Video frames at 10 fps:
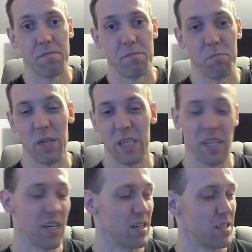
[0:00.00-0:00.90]
But yeah,
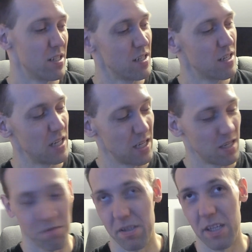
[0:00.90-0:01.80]

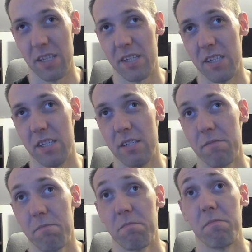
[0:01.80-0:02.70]
with that said,
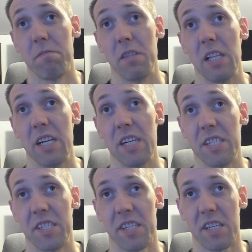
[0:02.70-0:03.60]

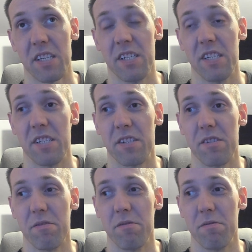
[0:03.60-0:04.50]
let's get
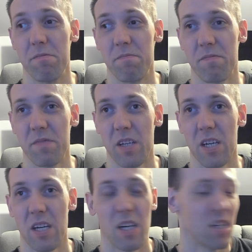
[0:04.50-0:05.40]
into
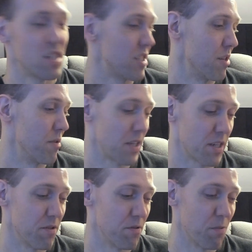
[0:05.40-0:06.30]
showing
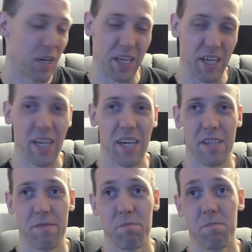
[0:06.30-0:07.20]
you what I got.
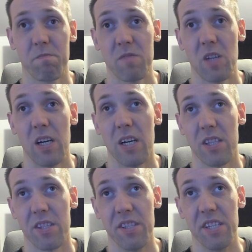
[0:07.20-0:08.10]

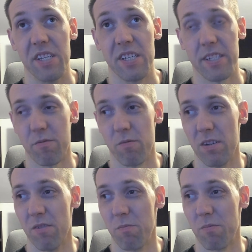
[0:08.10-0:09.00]
This
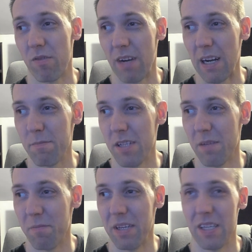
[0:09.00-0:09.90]
will probably
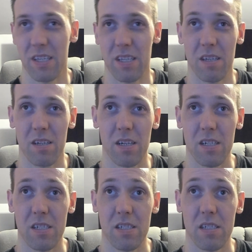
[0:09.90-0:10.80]
be
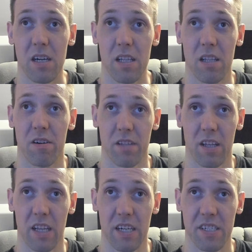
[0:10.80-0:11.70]
along the
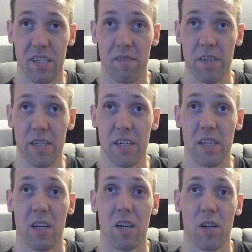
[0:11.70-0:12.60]
lines of a
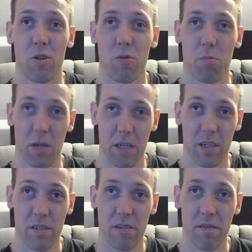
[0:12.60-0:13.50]

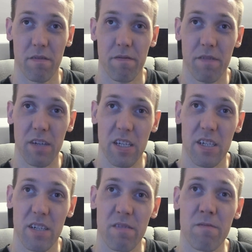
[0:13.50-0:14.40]
quicker video,